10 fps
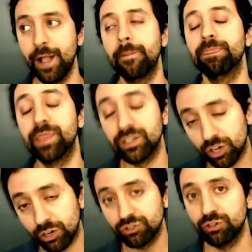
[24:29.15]
This
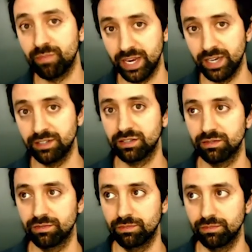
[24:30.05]
also means
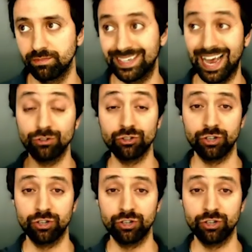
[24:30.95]
downstream